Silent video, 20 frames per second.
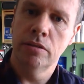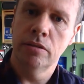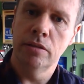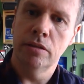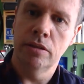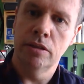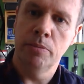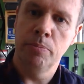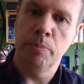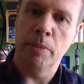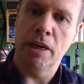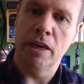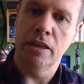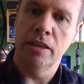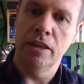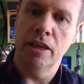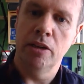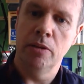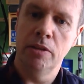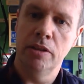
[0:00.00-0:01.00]
It's back
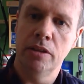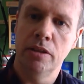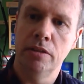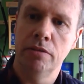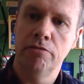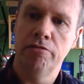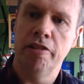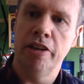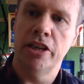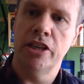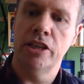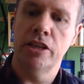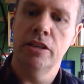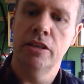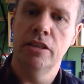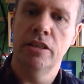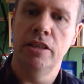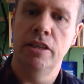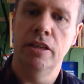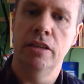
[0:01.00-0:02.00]
now to fresh
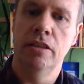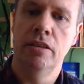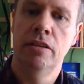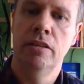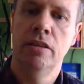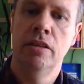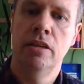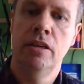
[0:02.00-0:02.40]
steel.